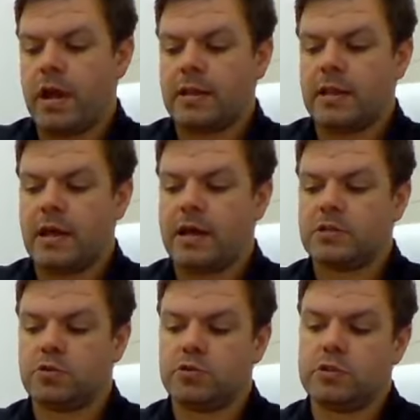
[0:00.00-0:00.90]
and
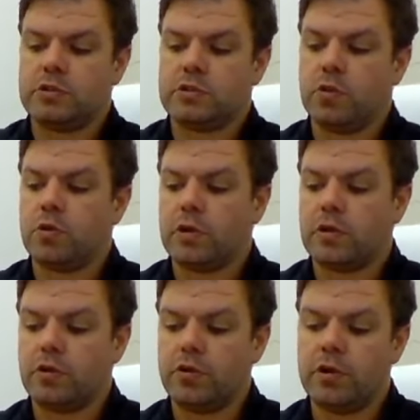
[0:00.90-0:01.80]
large cushions all
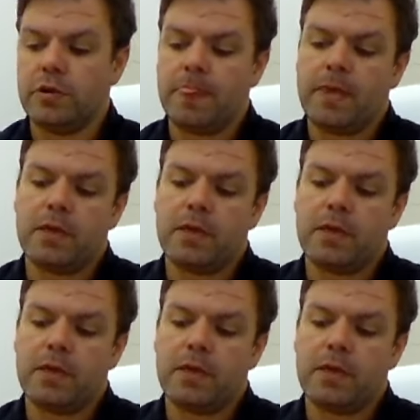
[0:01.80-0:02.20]
included.